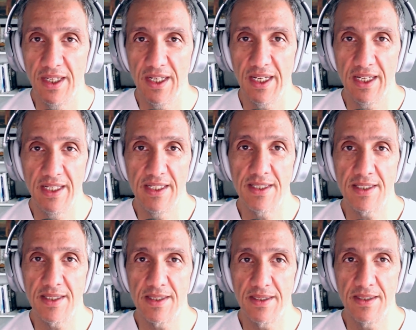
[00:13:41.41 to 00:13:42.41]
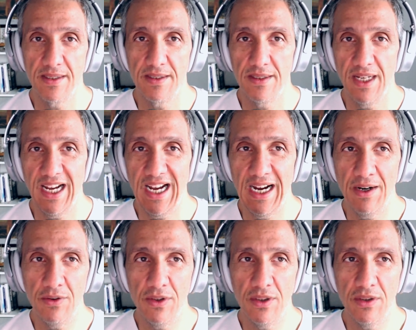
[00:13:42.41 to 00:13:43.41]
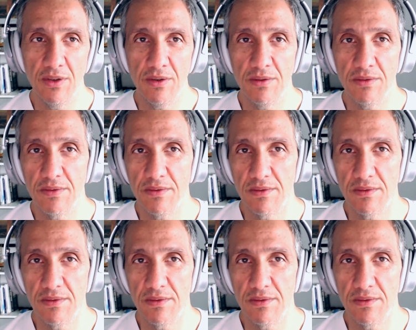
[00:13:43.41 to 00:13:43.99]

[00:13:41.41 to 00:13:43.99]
Is how do you